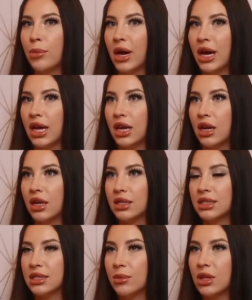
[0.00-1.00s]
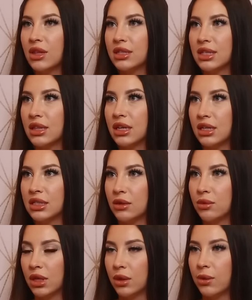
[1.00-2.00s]
But some of the things I think I
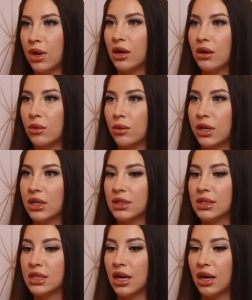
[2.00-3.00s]
did really well was